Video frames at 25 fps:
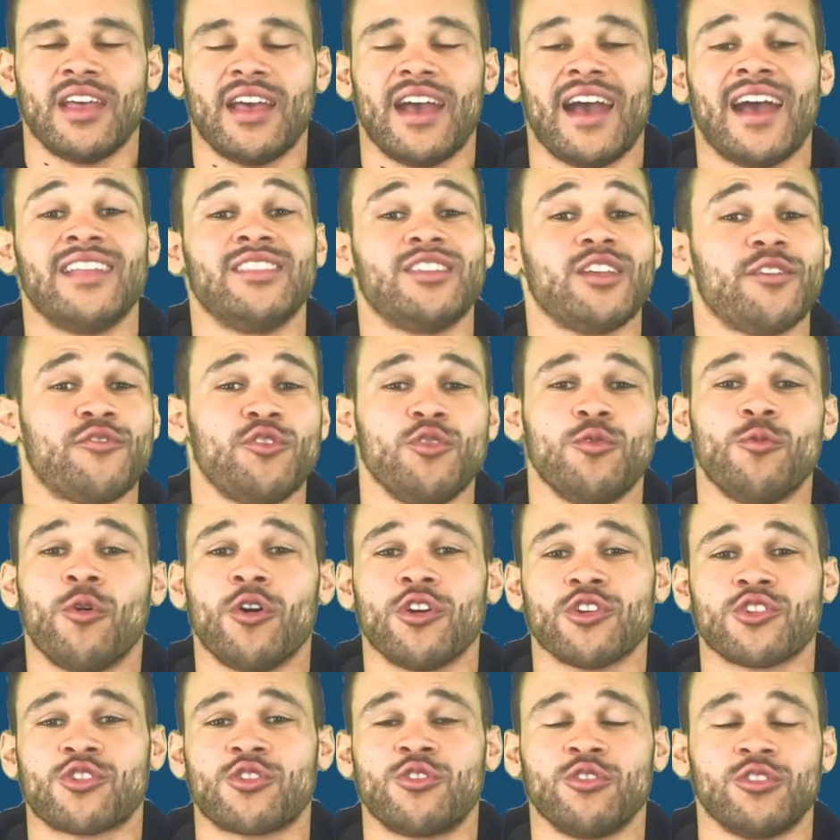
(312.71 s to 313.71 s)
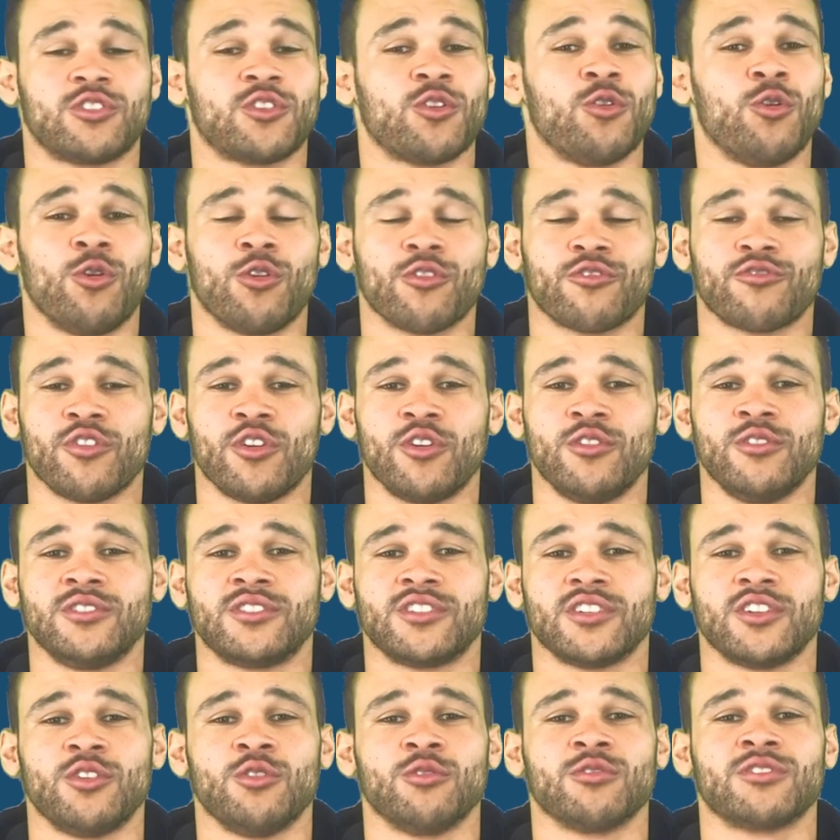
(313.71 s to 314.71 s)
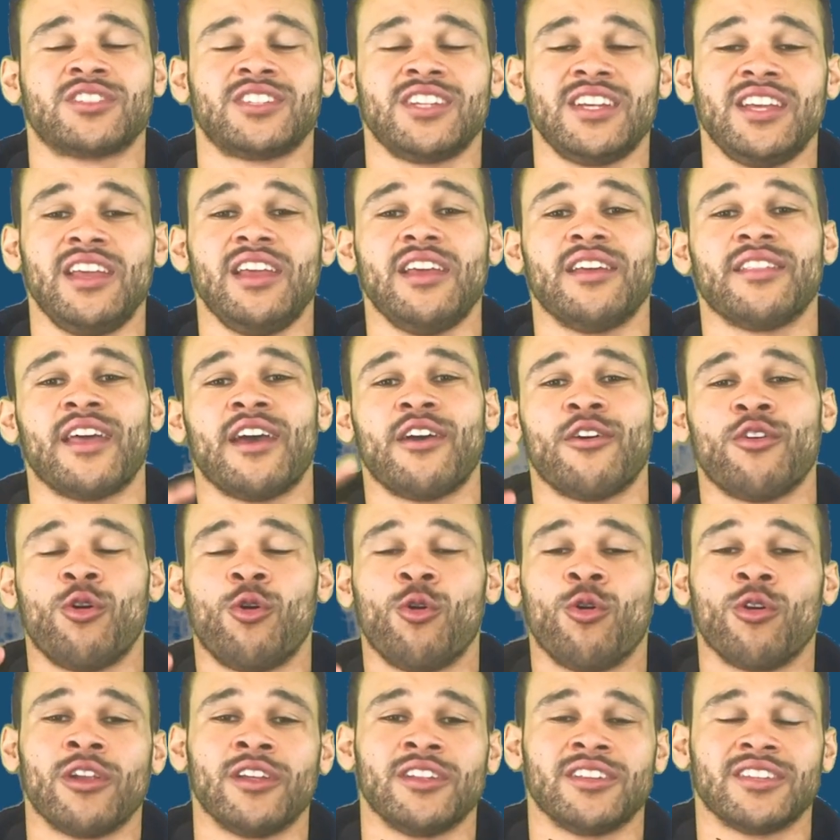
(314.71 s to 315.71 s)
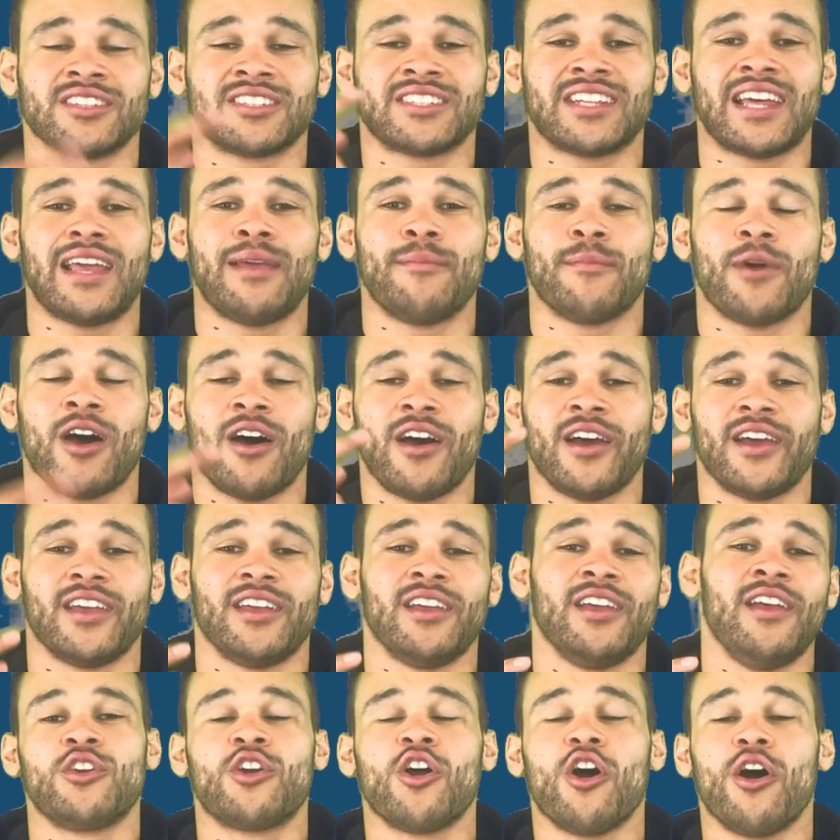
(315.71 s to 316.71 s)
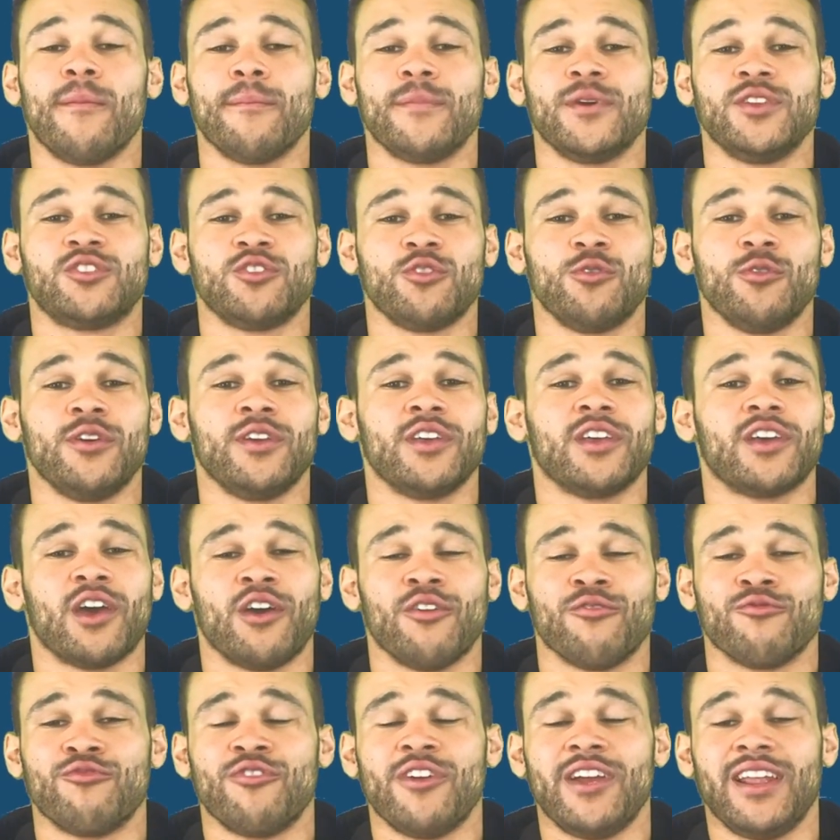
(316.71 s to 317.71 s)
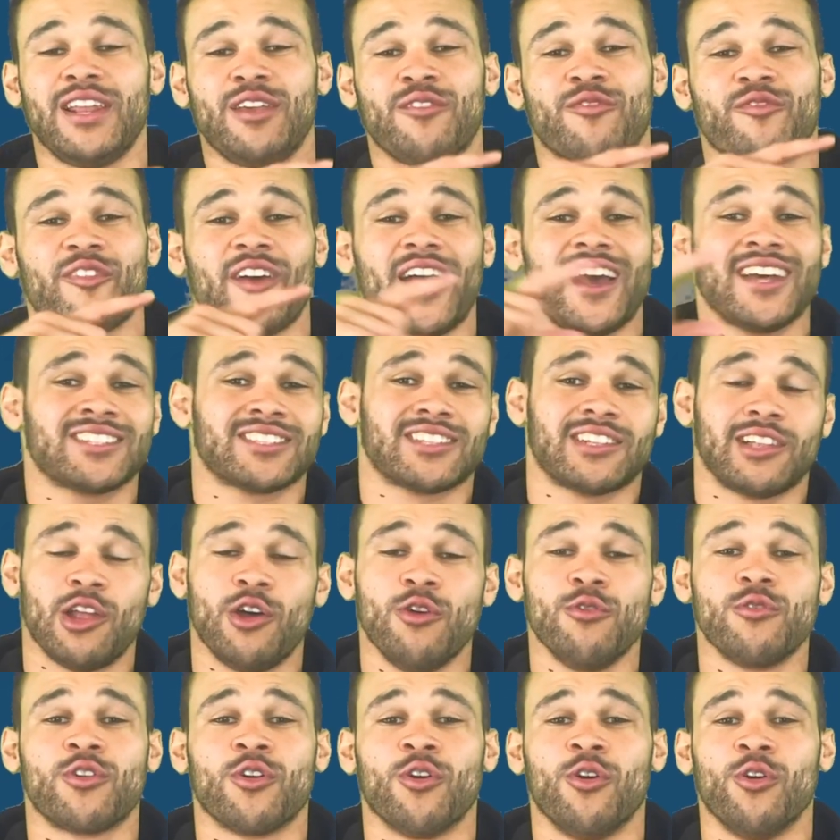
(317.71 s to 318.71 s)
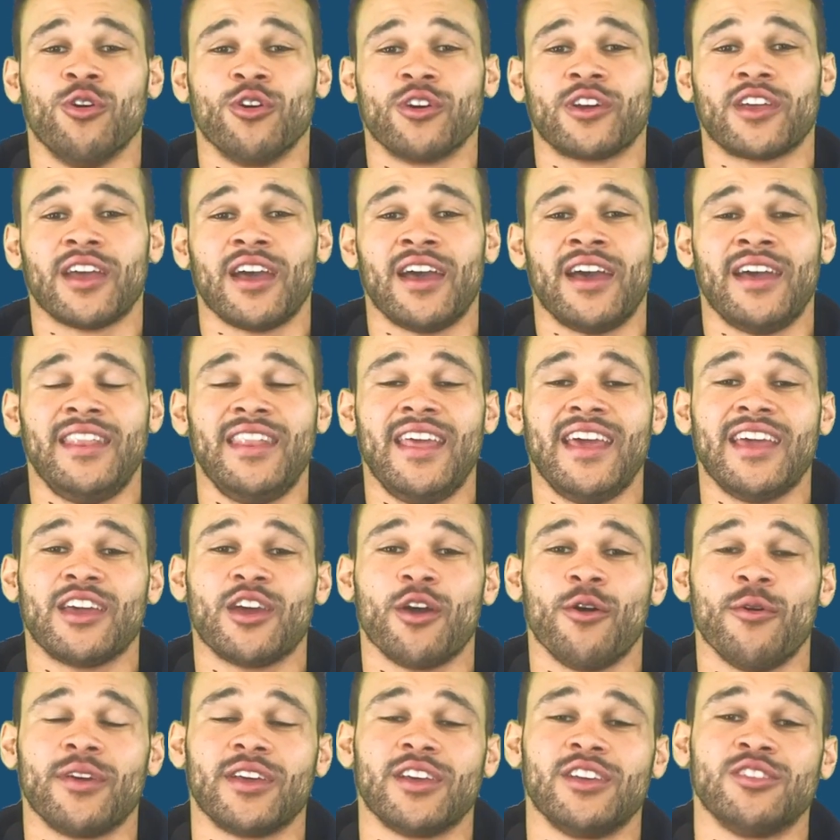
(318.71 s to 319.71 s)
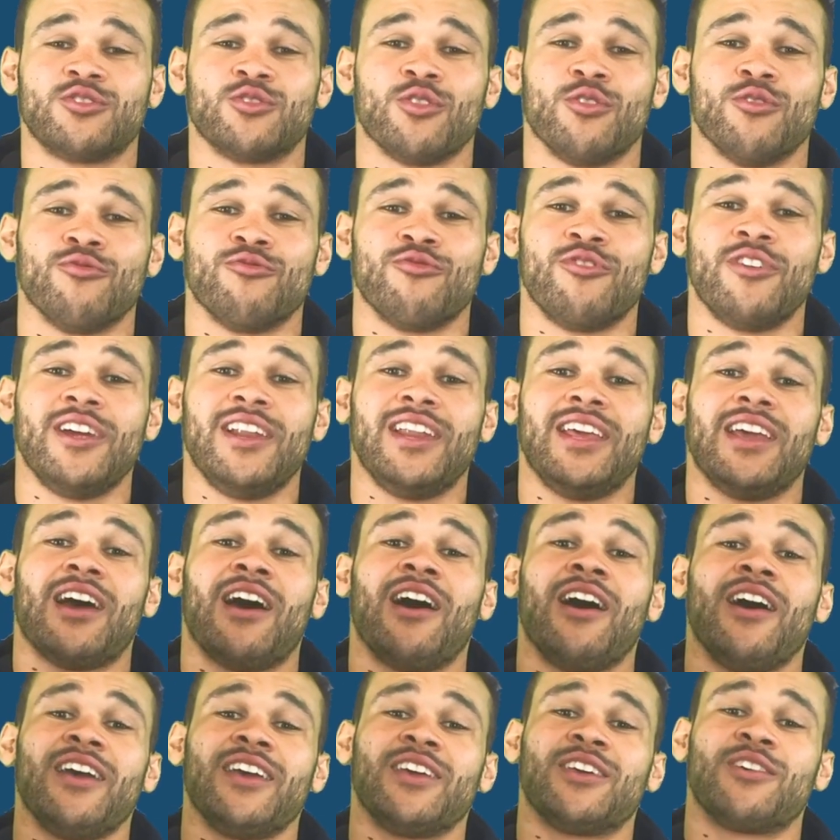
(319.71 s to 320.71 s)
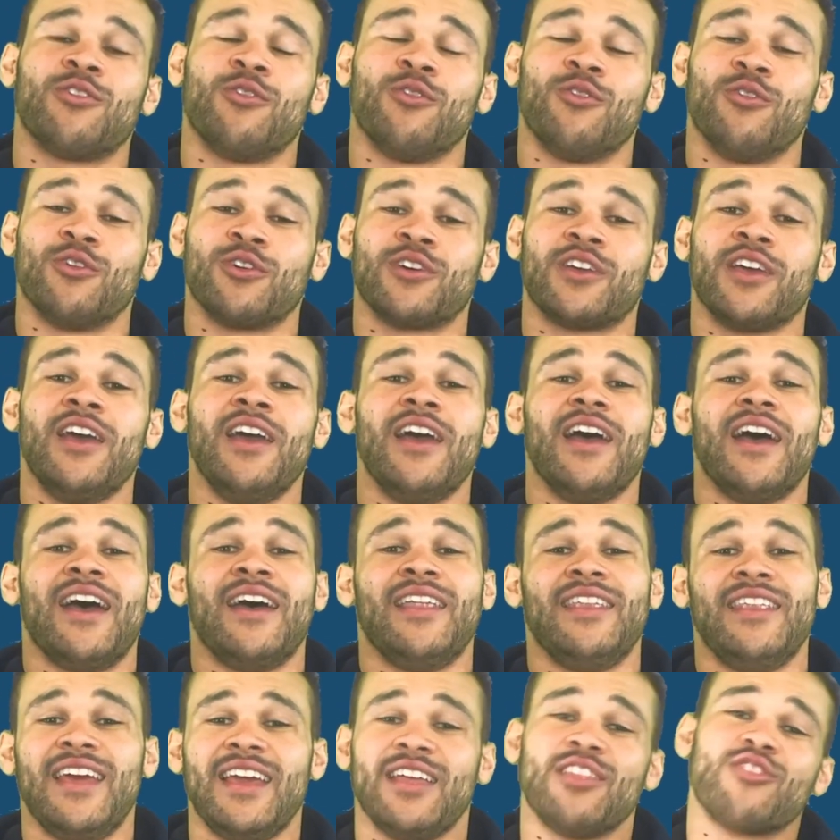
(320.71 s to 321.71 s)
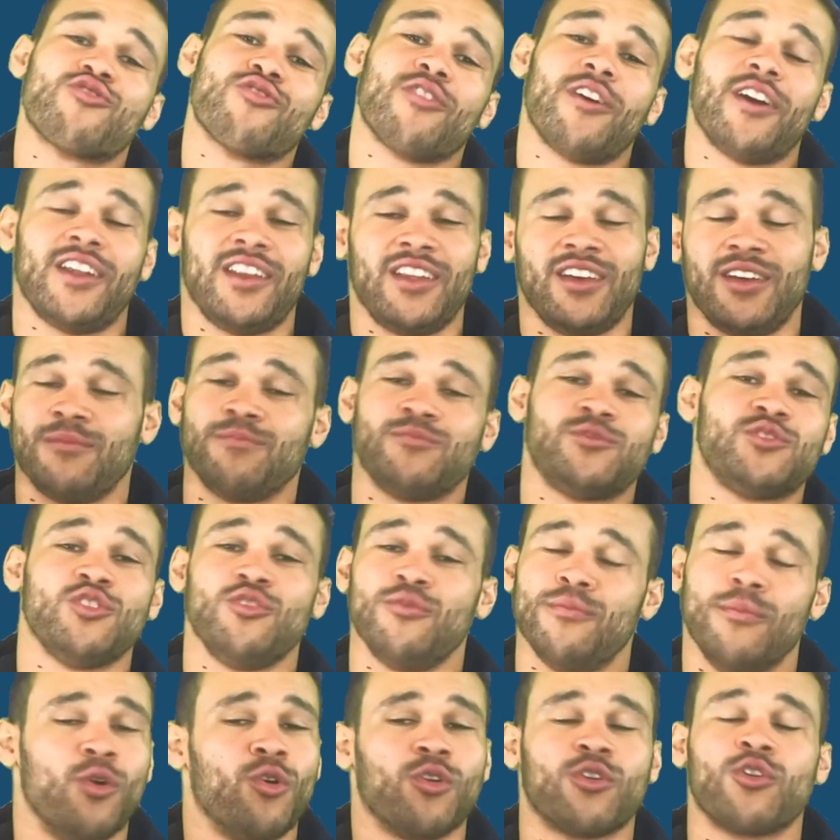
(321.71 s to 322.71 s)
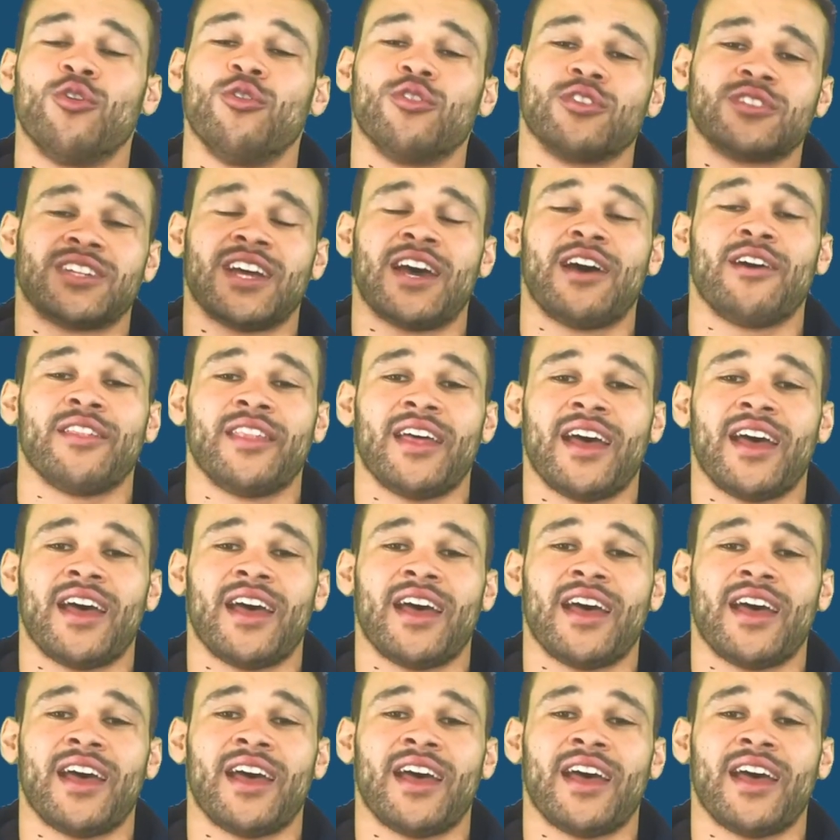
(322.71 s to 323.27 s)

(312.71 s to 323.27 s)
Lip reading: And if you watch good cork rows, you'll see they're all at the same height. You can't be doing a really fast low cork and then going into a really high cork and then trying to do more corks out of